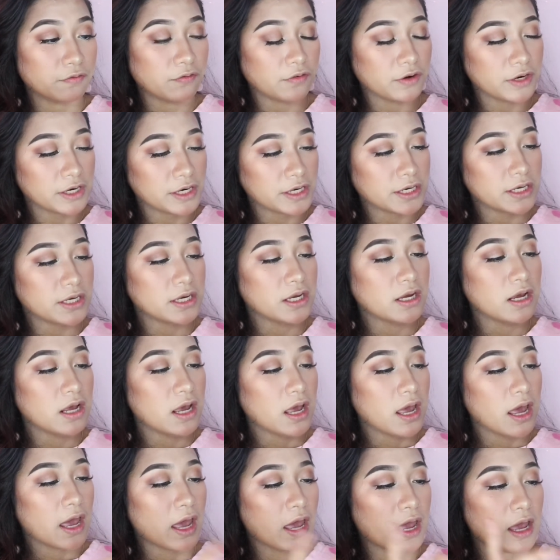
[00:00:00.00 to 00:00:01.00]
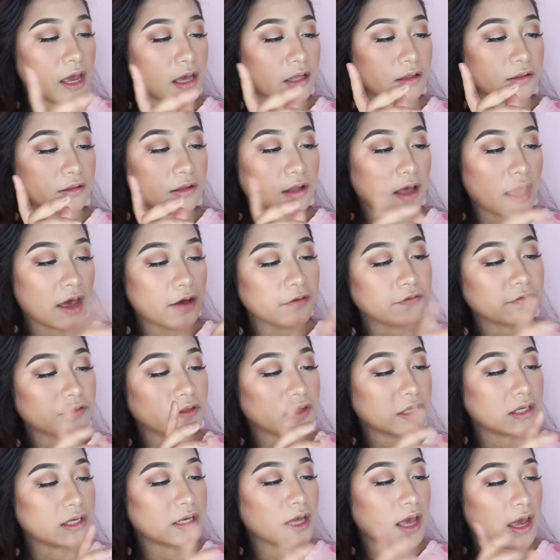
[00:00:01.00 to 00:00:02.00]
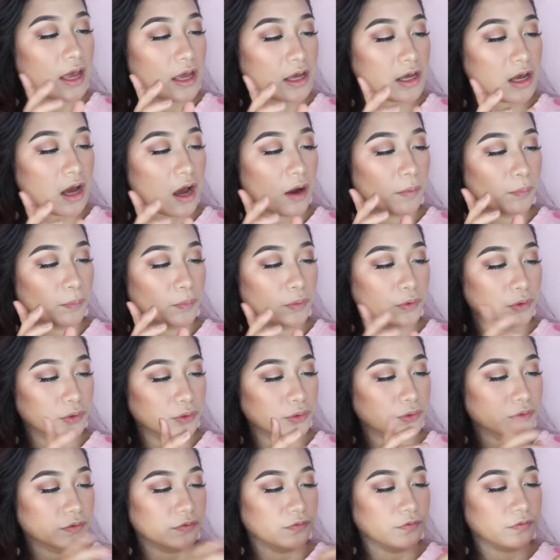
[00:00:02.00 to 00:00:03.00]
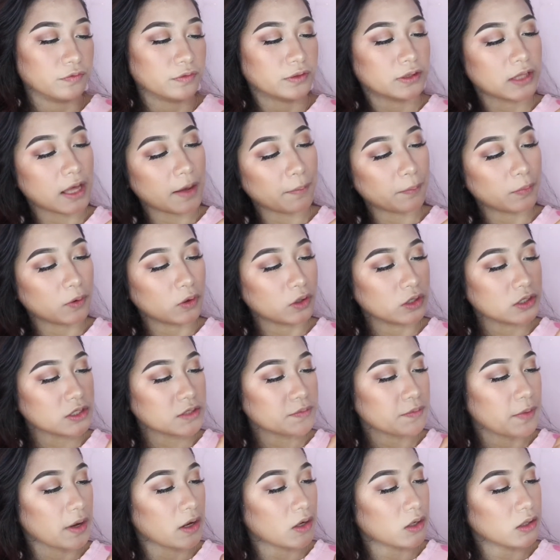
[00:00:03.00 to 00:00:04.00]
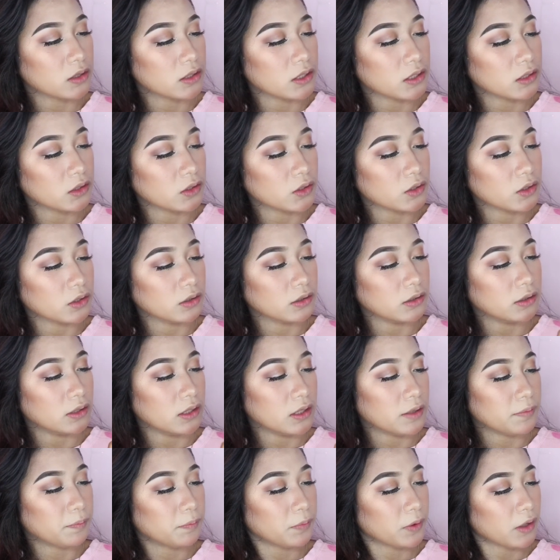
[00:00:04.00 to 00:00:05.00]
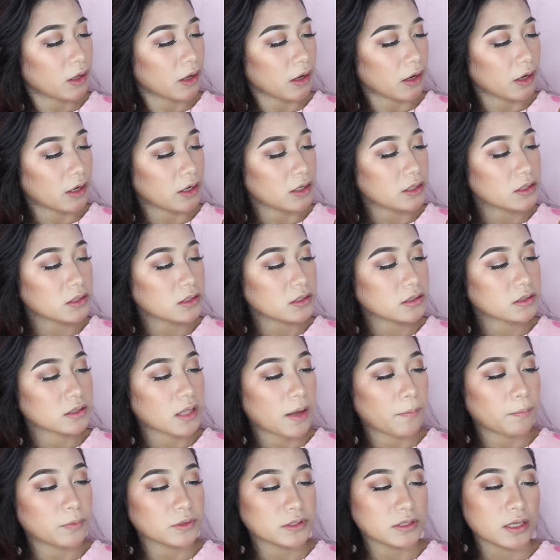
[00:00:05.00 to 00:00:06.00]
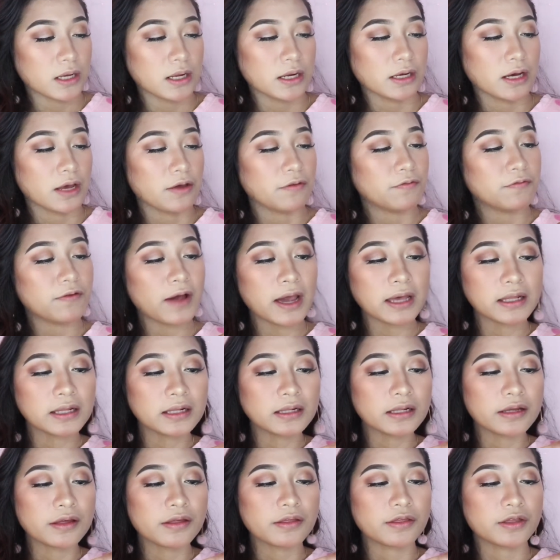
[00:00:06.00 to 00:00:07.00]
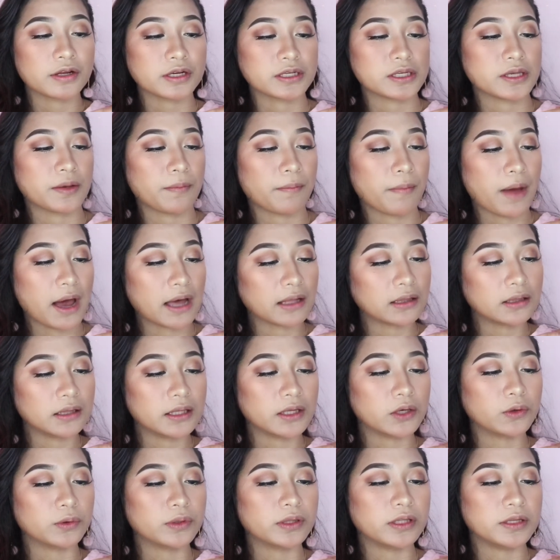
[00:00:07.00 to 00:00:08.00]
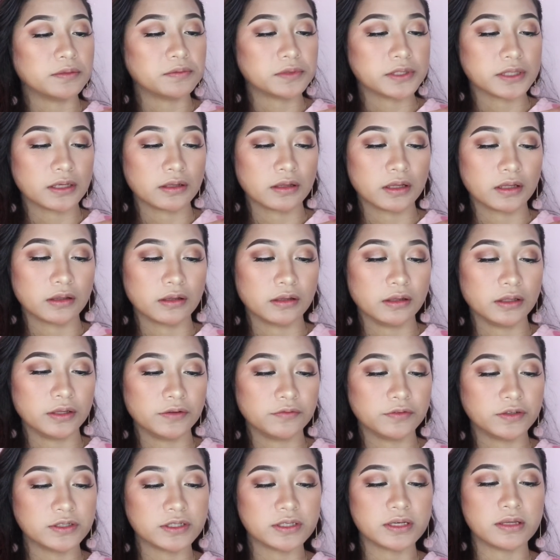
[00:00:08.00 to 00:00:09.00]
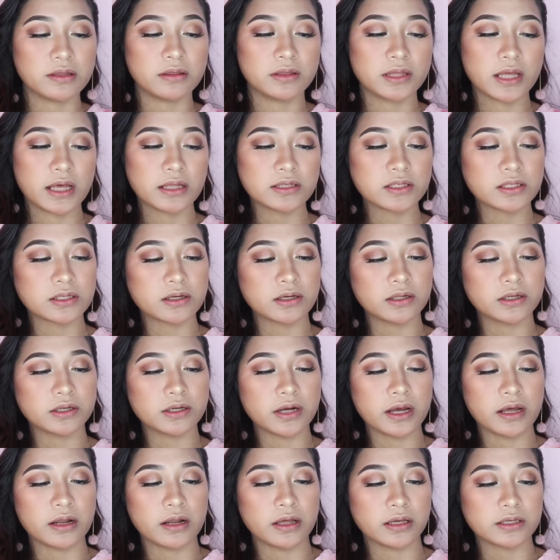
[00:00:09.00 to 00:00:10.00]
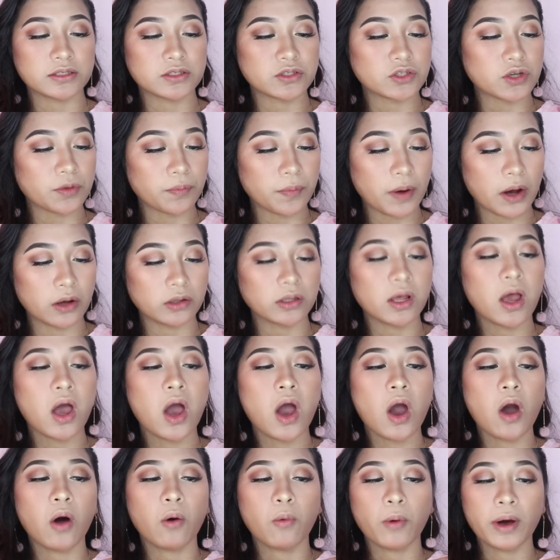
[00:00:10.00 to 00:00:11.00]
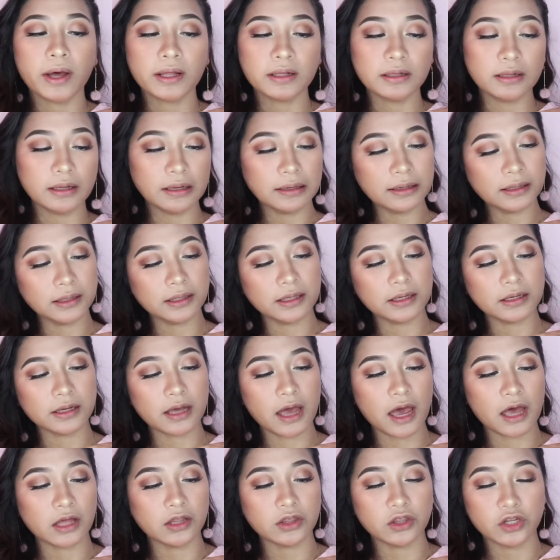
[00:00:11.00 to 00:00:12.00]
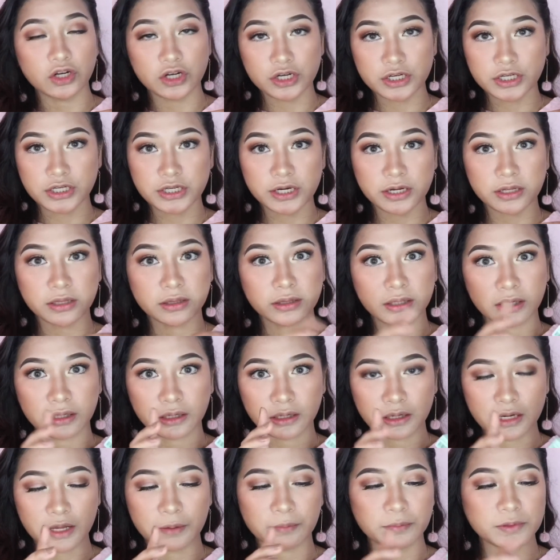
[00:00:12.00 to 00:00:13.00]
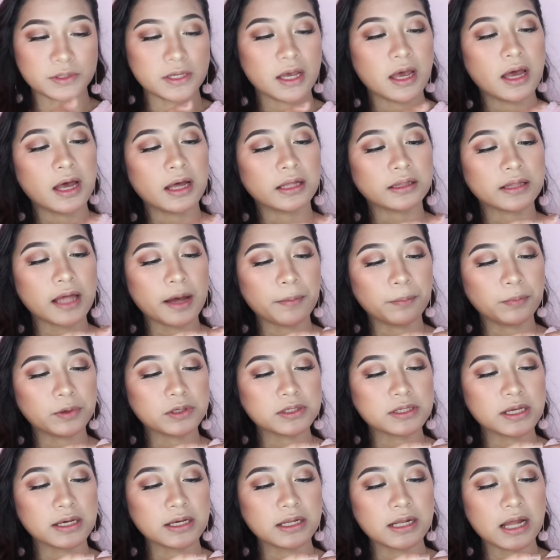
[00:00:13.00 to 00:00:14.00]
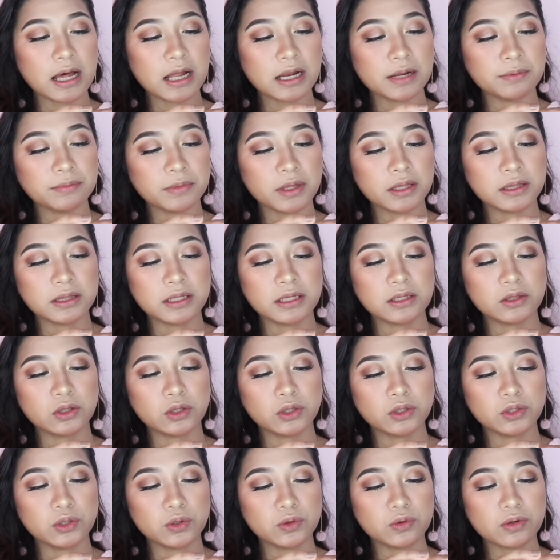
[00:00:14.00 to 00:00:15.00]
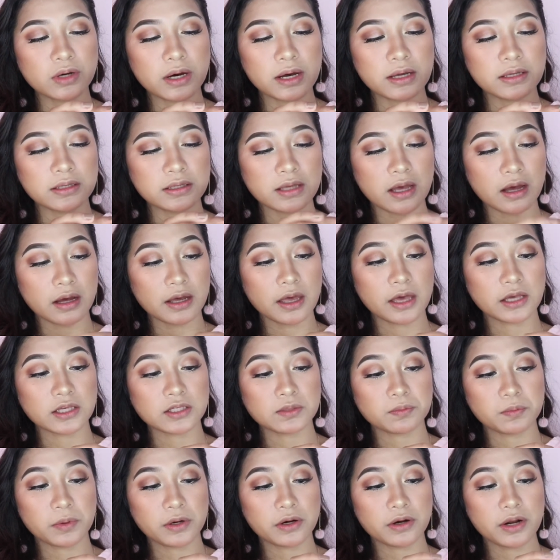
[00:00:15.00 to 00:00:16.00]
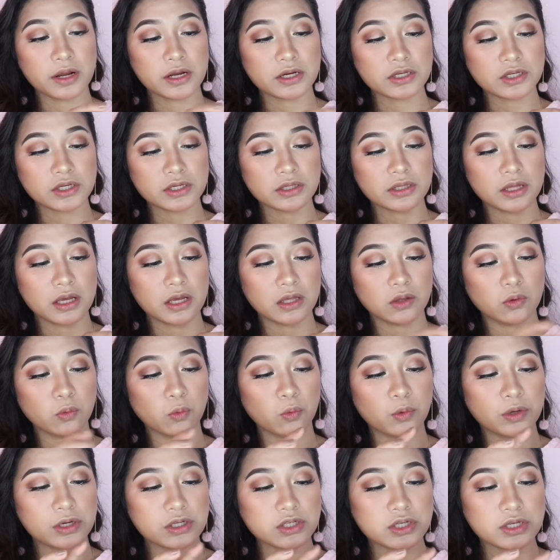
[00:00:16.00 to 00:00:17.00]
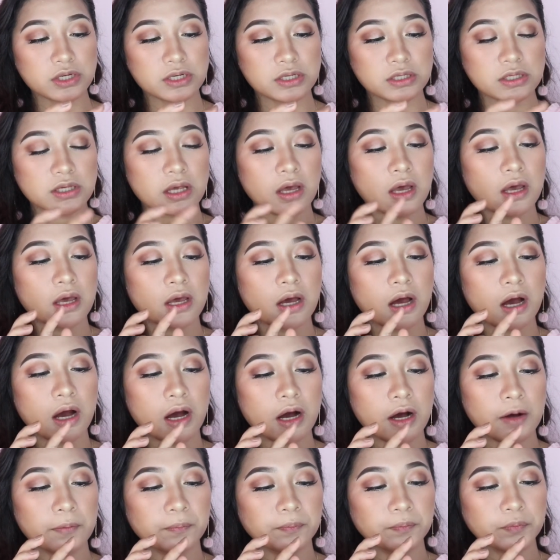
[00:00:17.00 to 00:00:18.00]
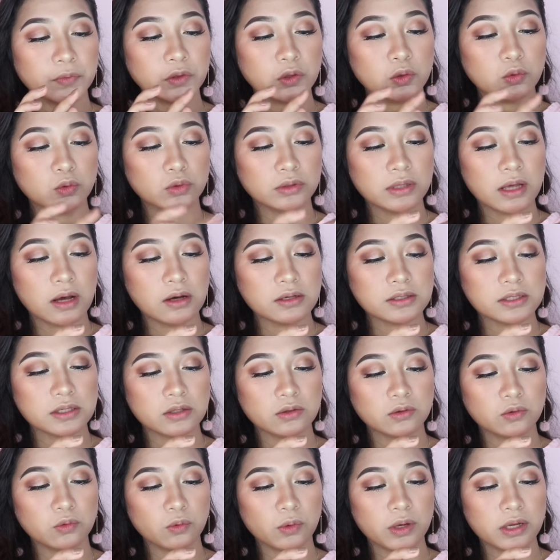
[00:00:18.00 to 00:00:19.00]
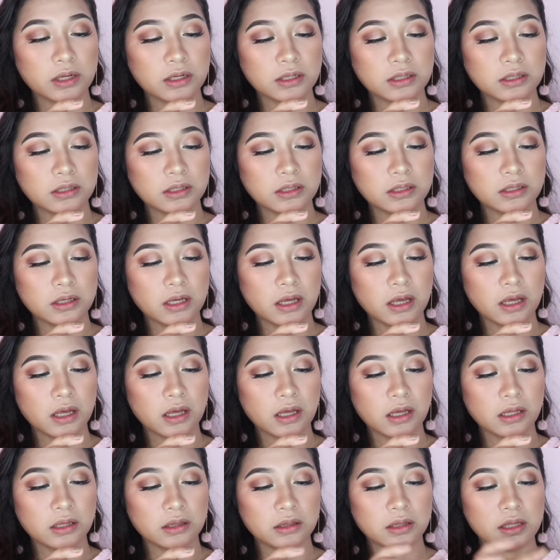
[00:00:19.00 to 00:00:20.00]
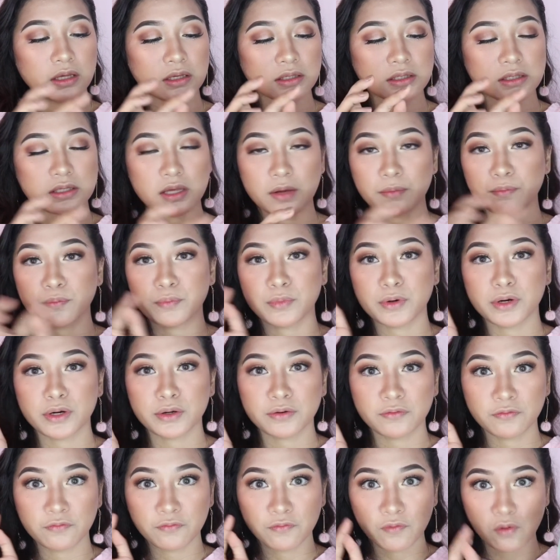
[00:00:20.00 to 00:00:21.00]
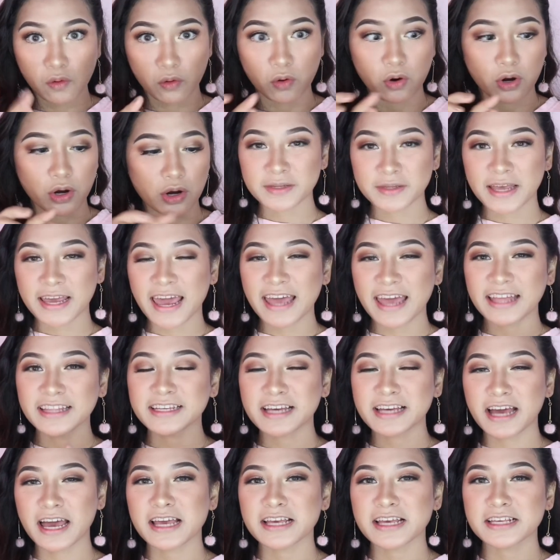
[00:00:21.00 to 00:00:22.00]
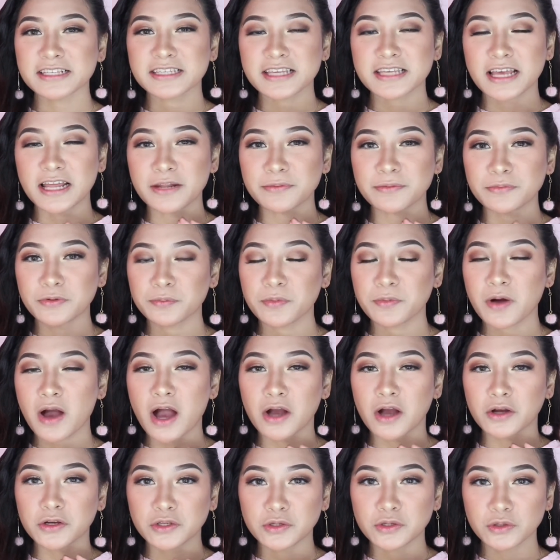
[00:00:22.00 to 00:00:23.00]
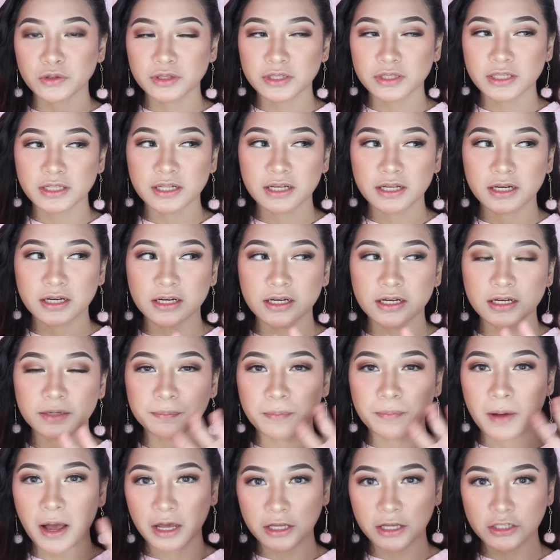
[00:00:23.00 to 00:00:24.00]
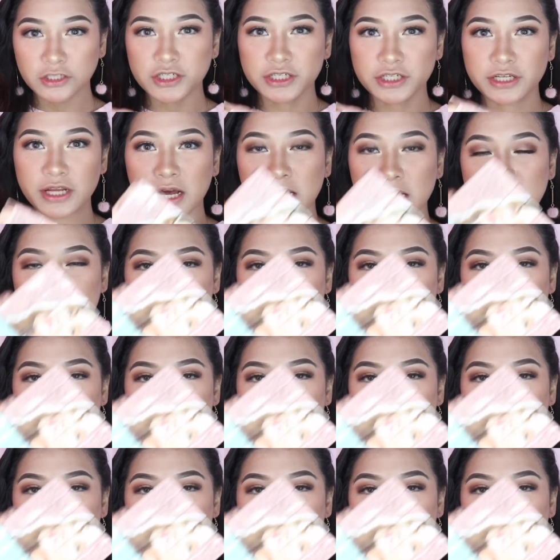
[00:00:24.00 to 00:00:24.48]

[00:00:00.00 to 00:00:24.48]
free and FDA approved. Tapos meron ditong lip care, tapos nakalagay, finally there's a matte liquid lipstick that delivers intense color and extra pout while healing and nourishing the lips. Tapos sa ilalim nandito yung kanyang expiration date, which is 2020 and December 4. And guys, alam niyo ba, ang cute din ng packaging niya